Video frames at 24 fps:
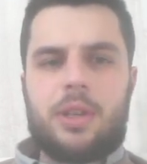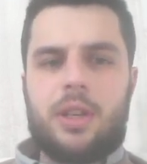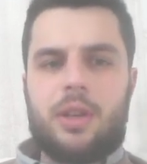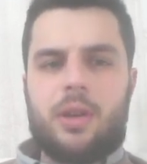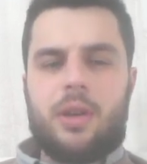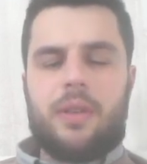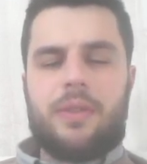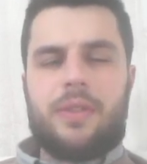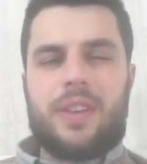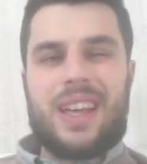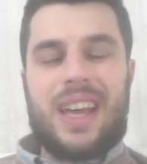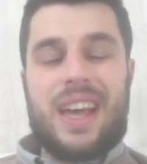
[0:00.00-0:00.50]
You
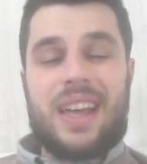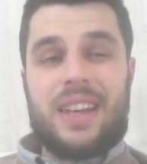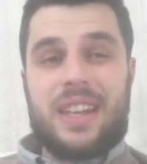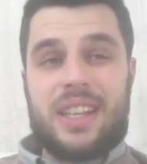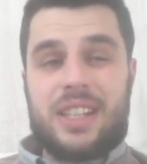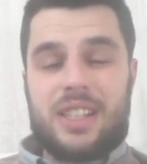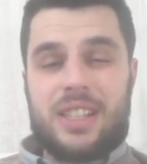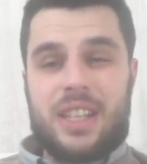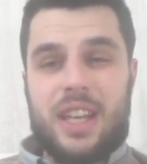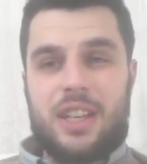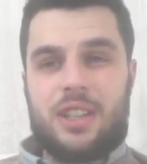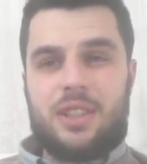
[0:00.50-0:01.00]
know, I think at
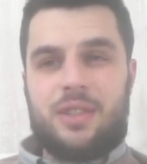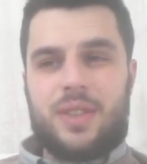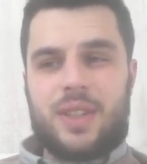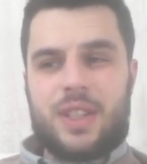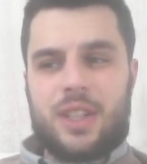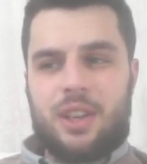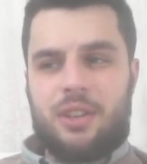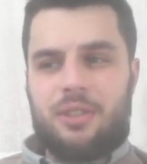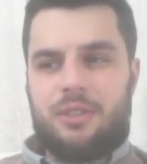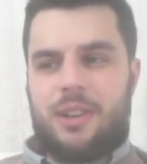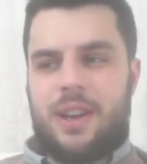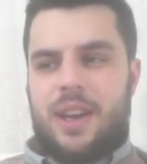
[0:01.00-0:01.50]
this stage of
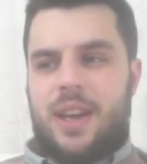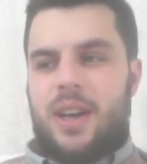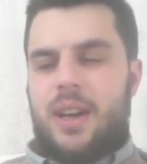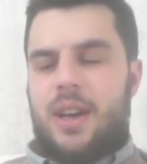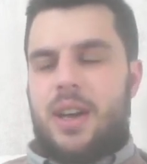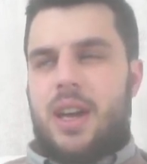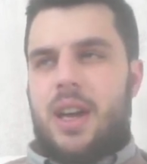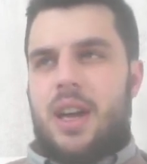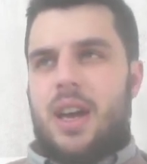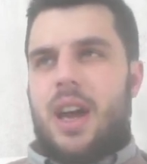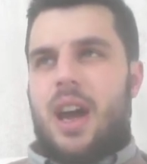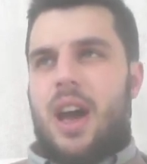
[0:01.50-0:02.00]
his career,
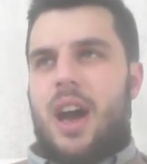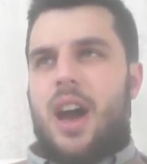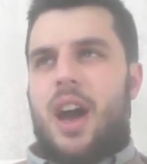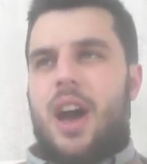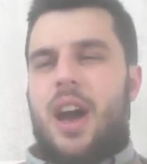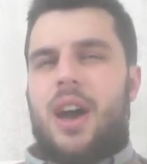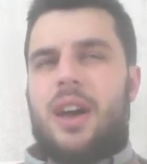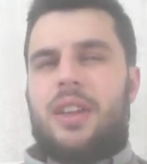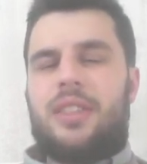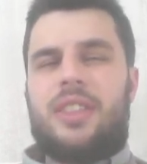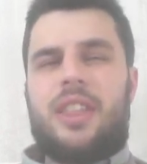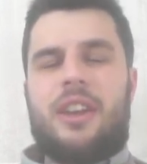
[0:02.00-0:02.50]

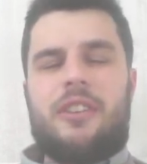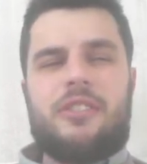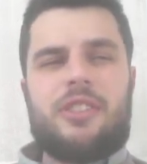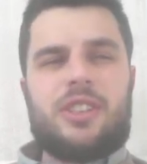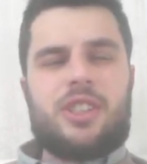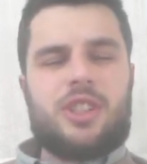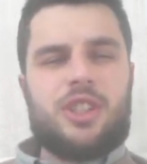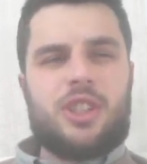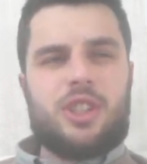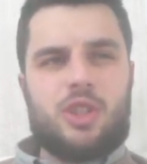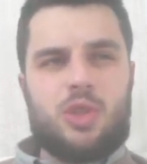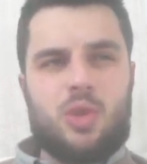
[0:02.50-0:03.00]

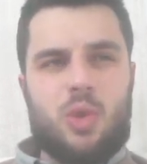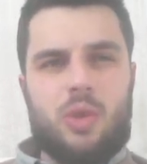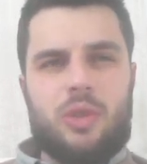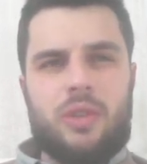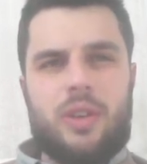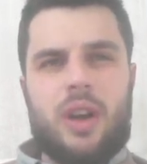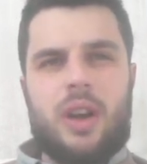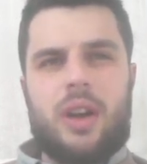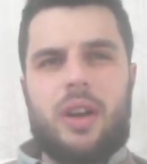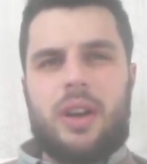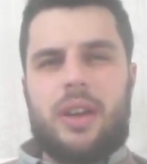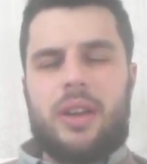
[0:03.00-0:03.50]
Dereck
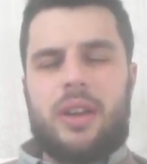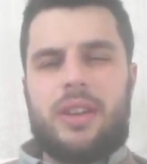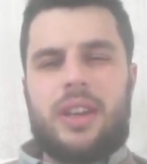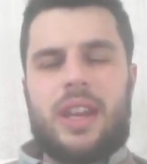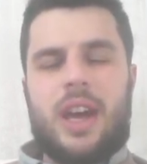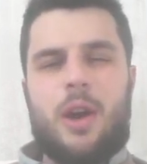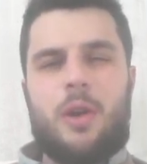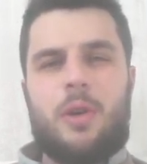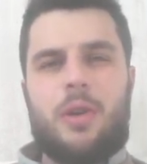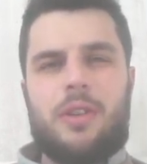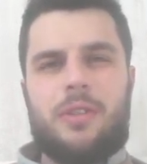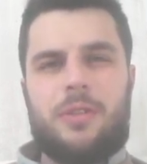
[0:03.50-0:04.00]
Chisora,
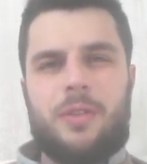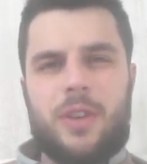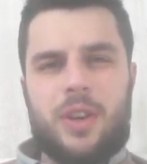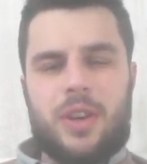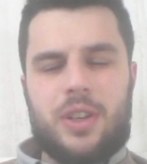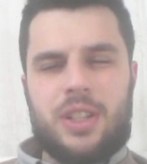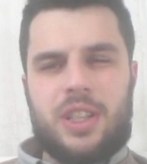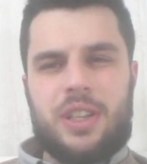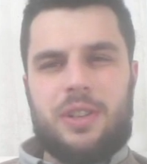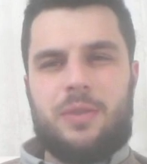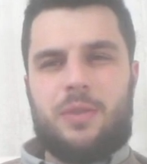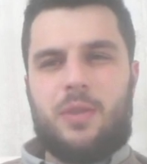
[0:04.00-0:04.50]
now at
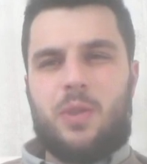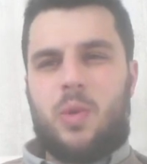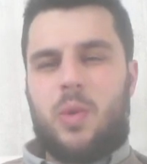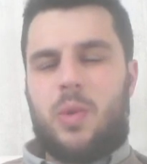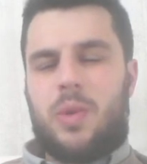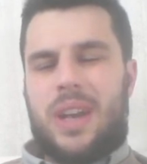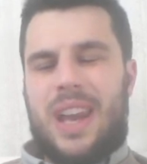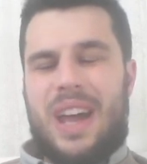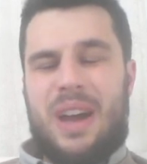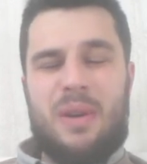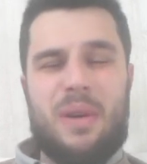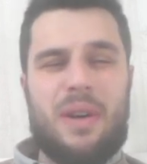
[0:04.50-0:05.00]

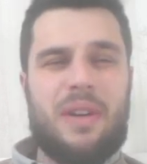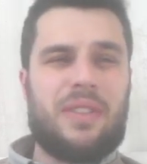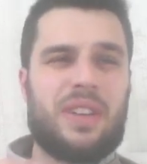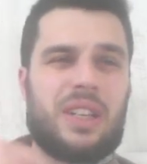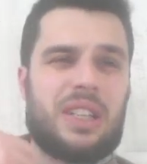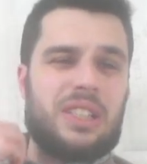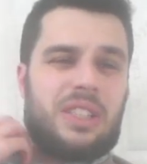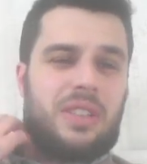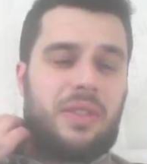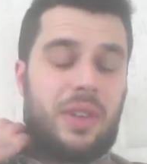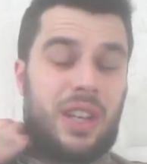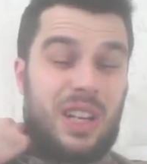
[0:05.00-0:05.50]
34, now
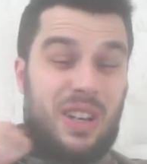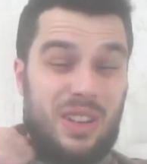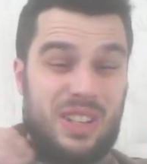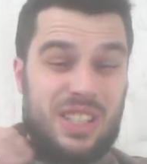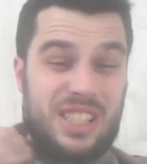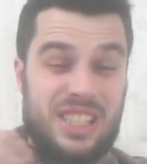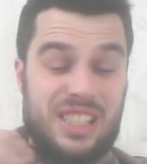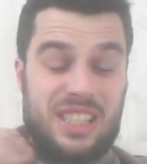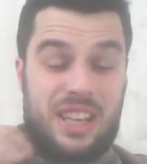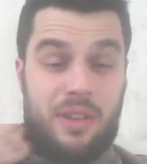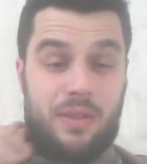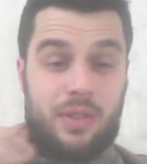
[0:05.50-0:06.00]
having something like
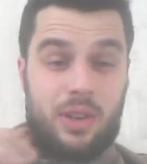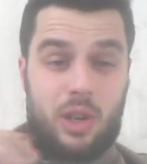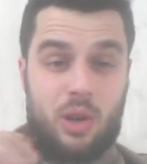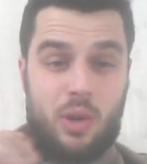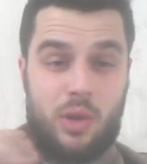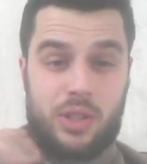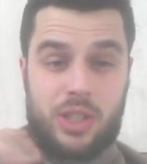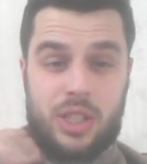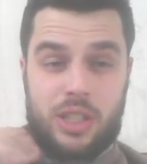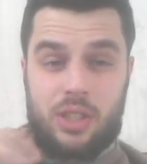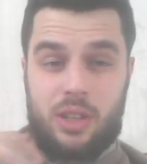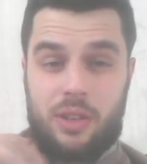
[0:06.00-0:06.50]
7
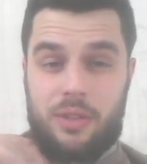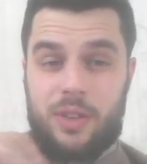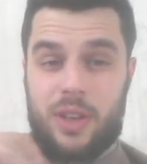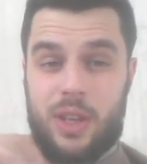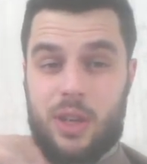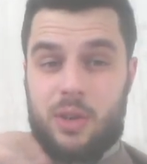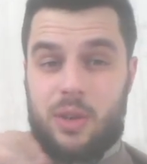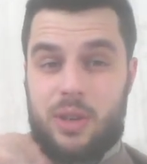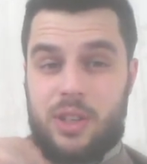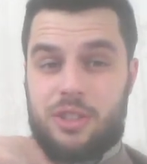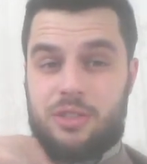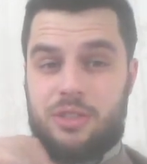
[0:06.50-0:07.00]
losses, I
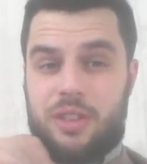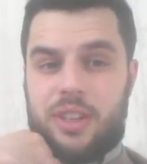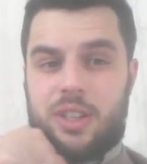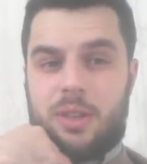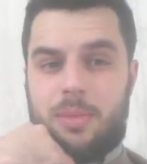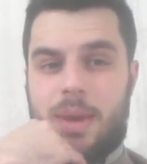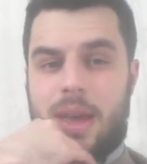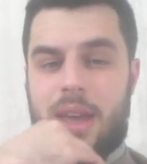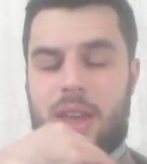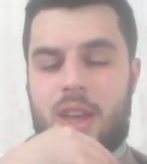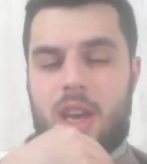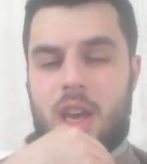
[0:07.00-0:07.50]
think, on his
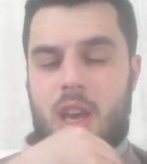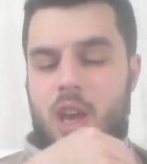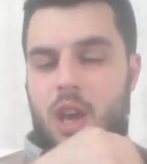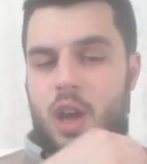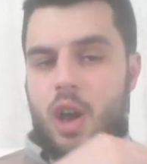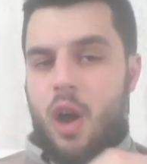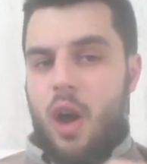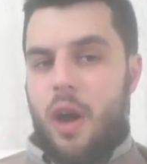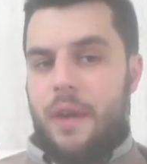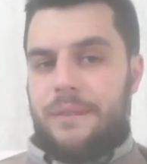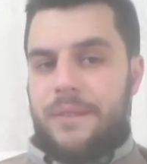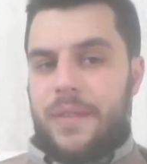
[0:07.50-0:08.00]
resume,
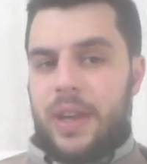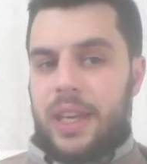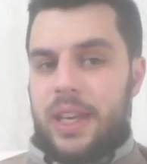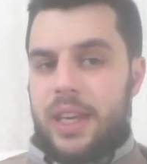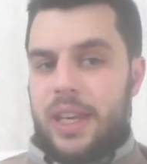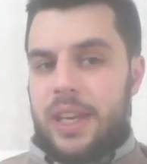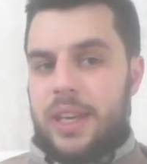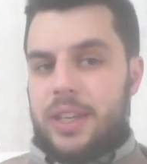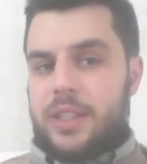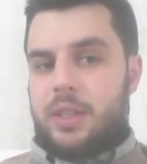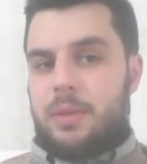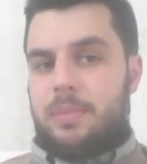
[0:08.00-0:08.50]
I think
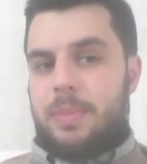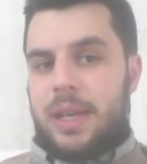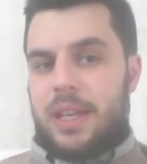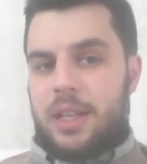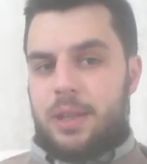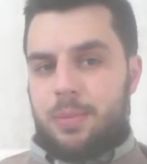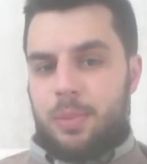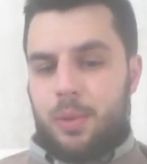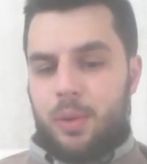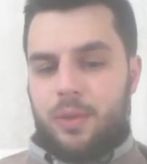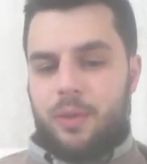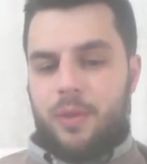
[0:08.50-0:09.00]
he is a
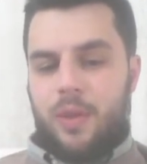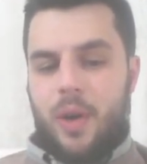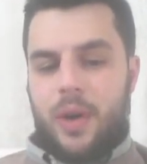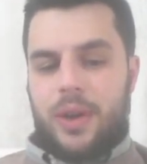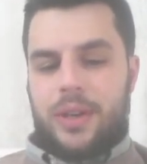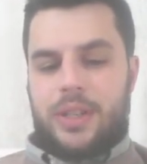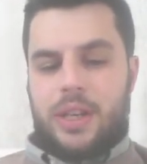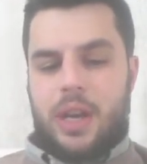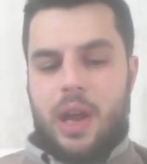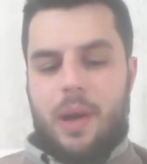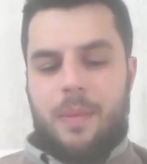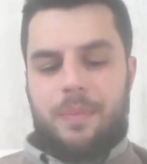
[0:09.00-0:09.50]
beatable
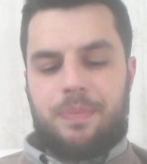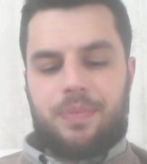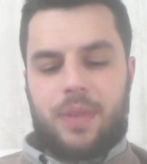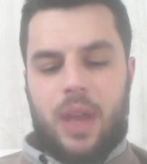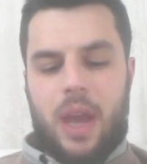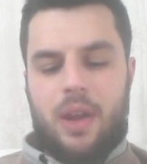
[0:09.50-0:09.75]
fighter.